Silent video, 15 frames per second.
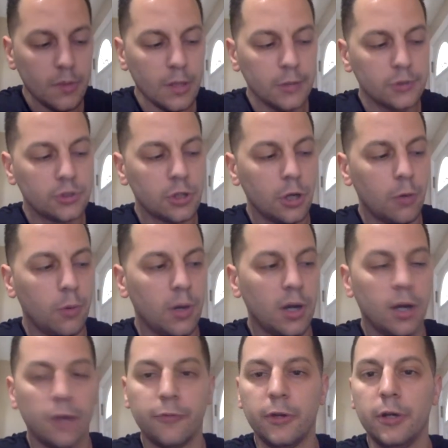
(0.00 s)
So,
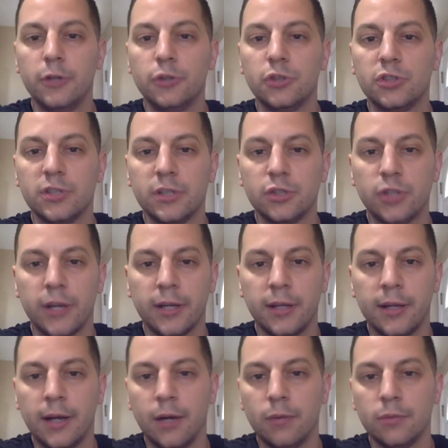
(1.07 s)
if you're interested in checking
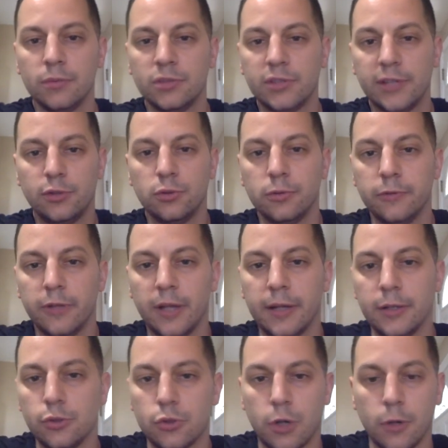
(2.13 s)
that out, stay tuned for that
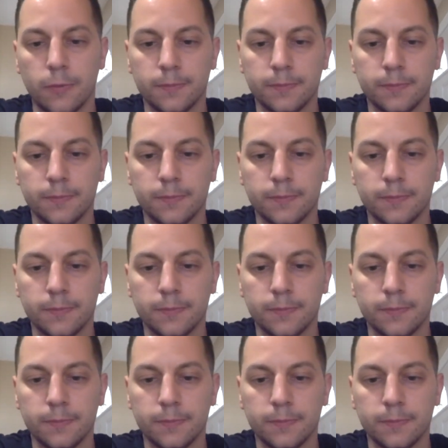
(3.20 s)
intro.